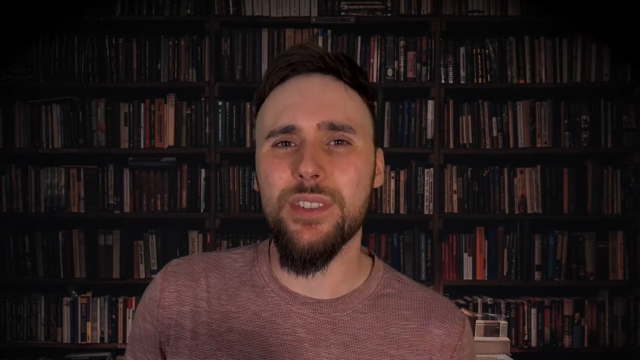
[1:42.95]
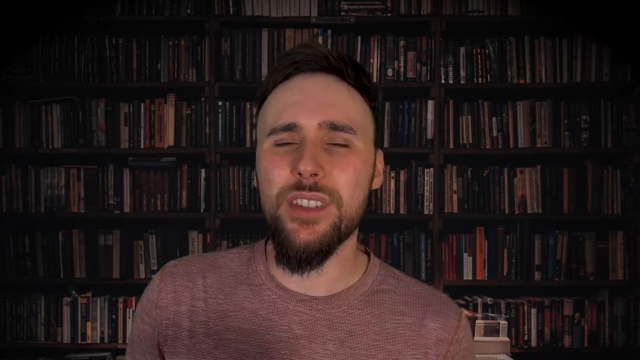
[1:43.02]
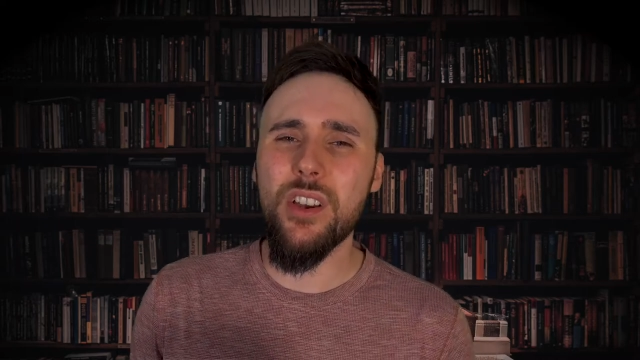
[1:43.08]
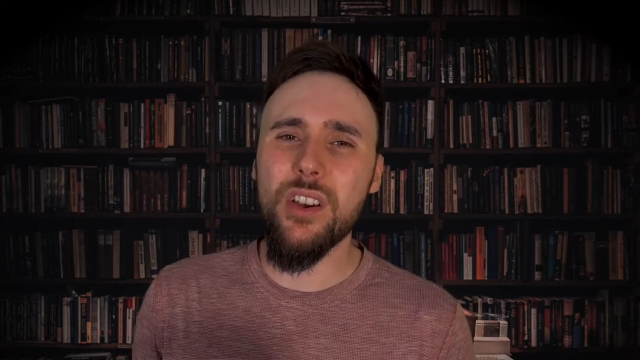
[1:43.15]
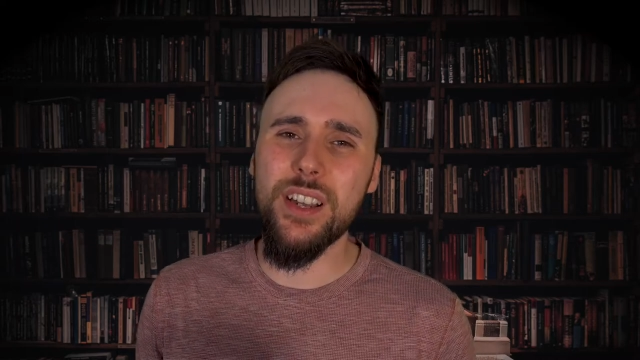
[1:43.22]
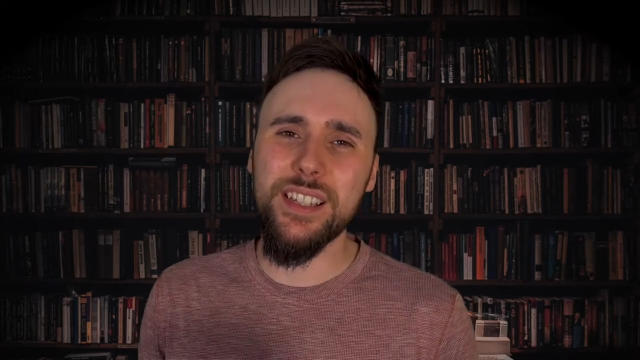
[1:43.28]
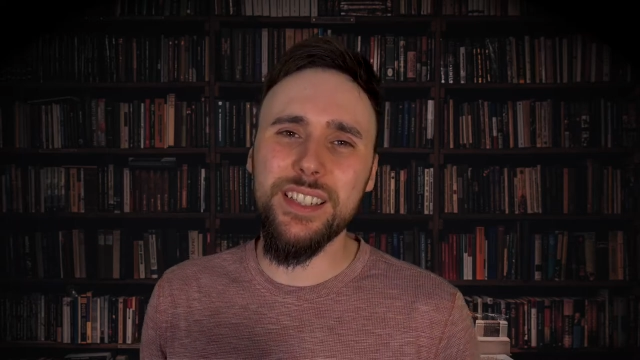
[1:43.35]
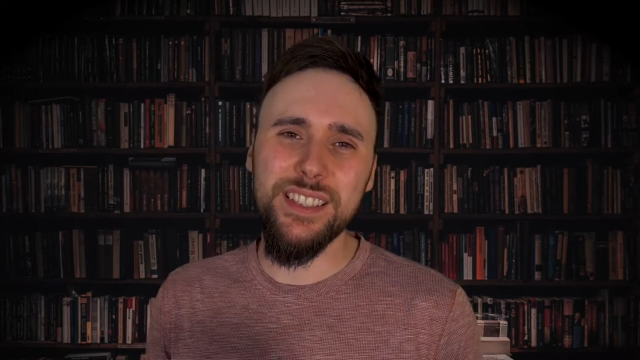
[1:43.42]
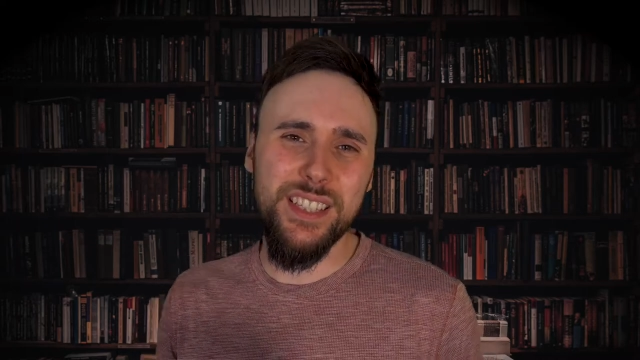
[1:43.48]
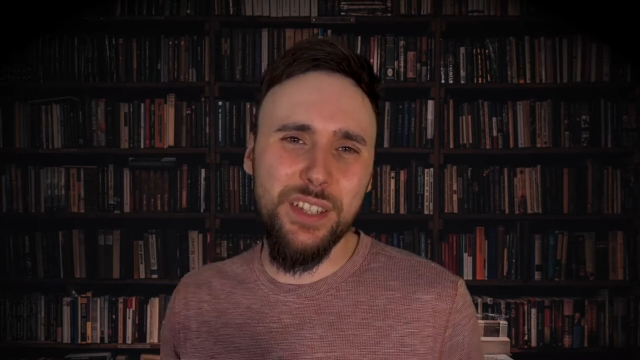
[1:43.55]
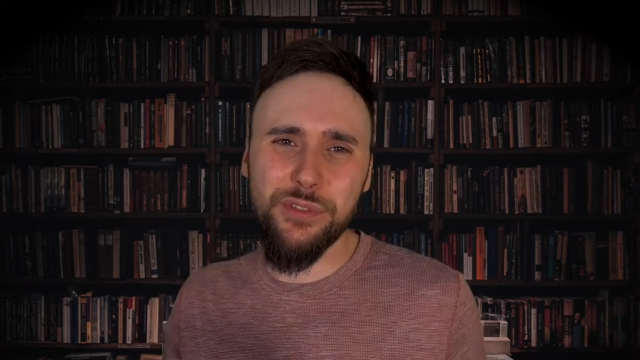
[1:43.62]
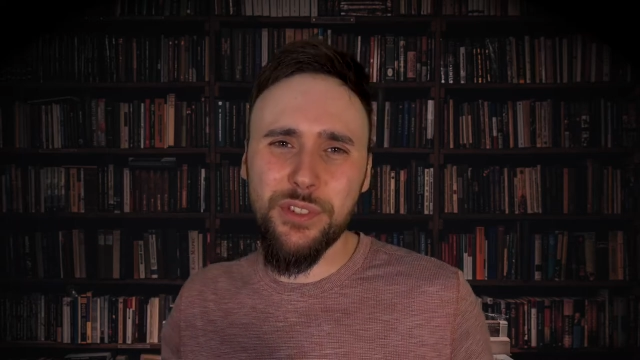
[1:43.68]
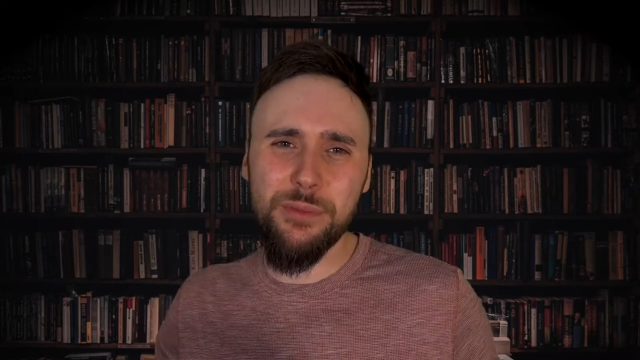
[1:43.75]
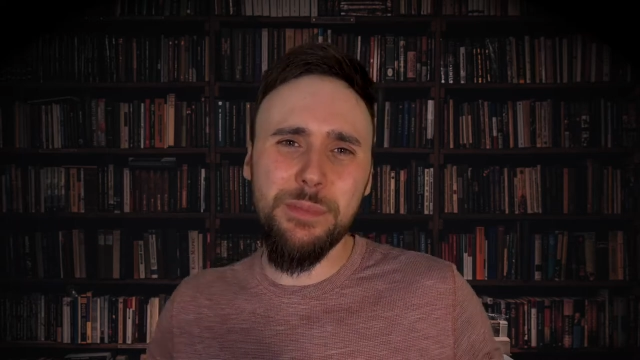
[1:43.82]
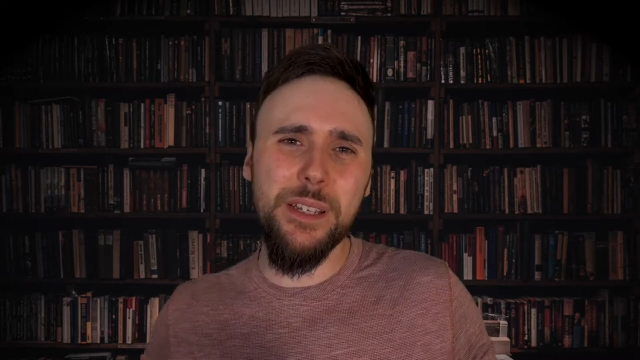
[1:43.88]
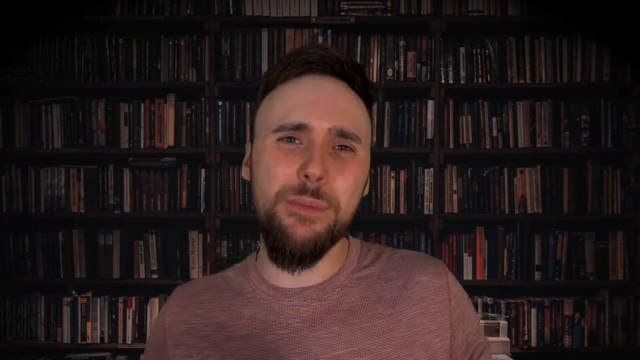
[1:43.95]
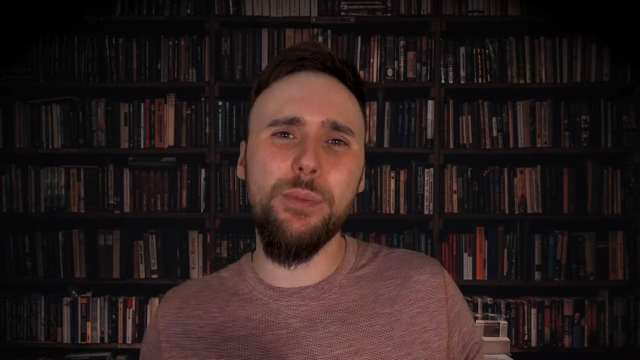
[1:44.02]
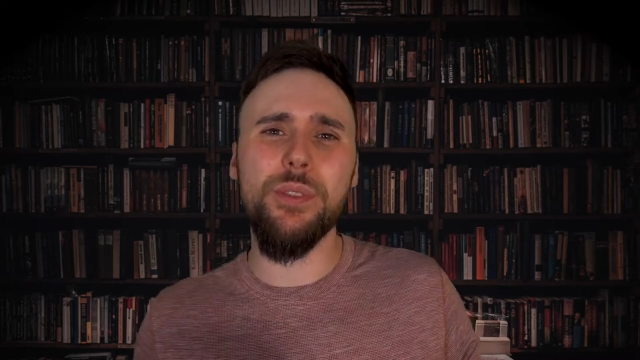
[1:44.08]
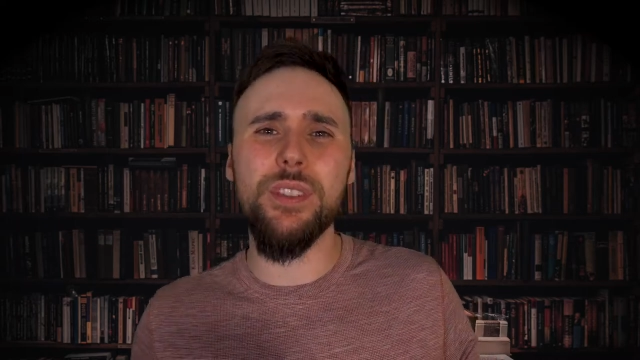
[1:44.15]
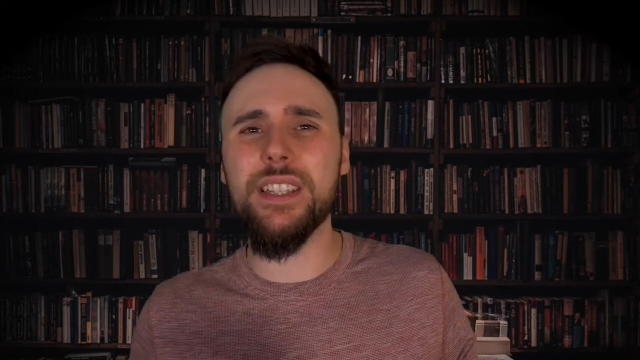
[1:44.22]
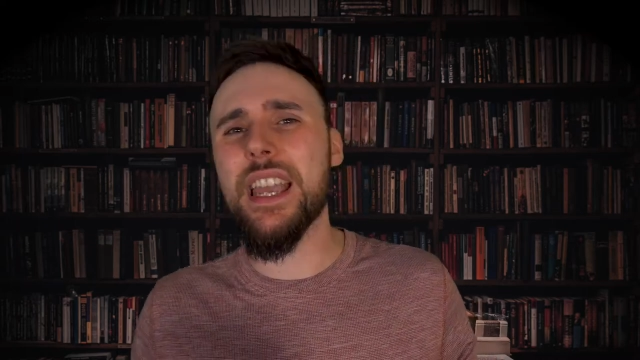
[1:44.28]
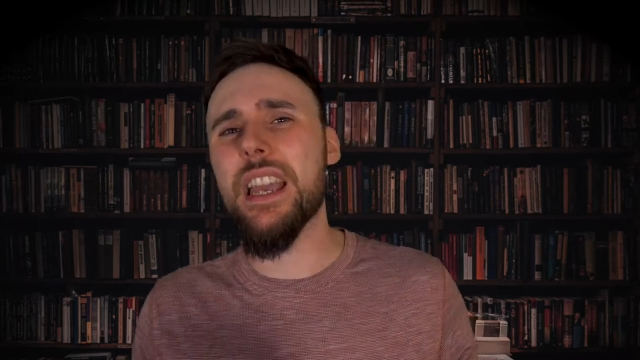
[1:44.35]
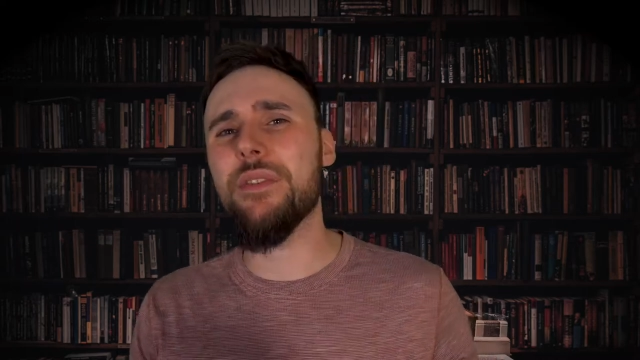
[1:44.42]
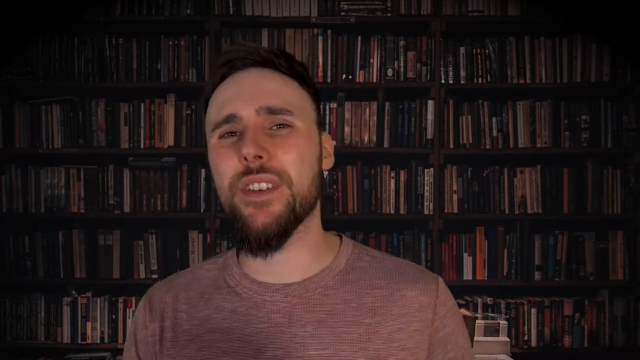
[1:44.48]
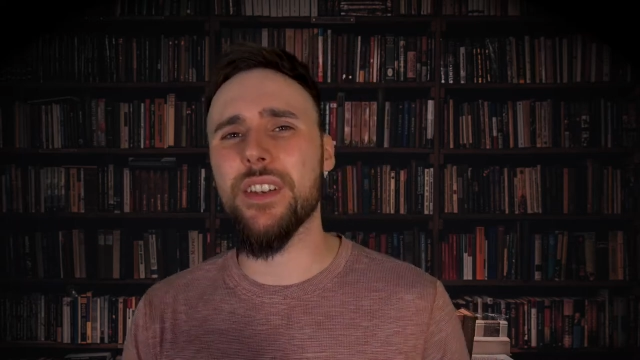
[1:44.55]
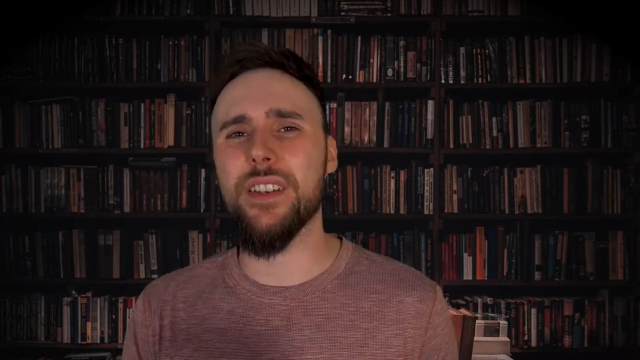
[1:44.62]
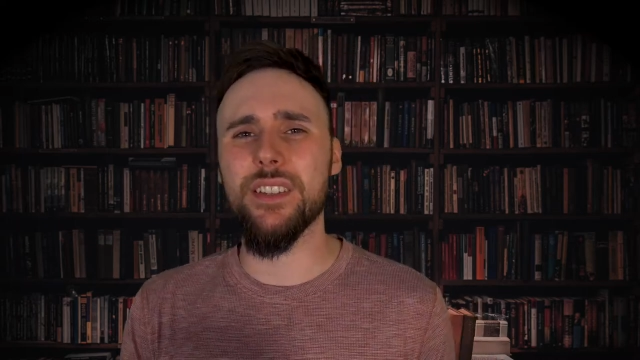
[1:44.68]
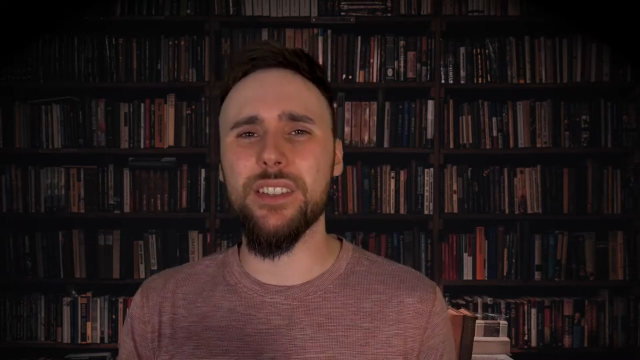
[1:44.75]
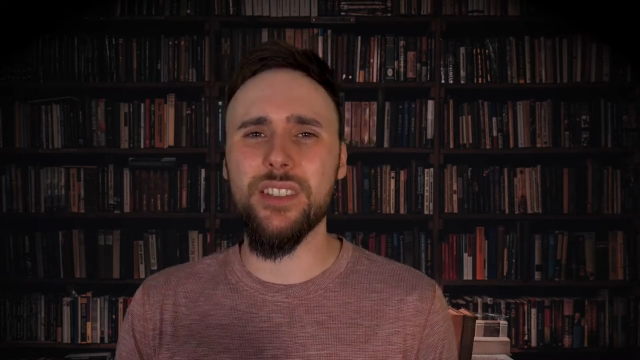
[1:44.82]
tie different people together,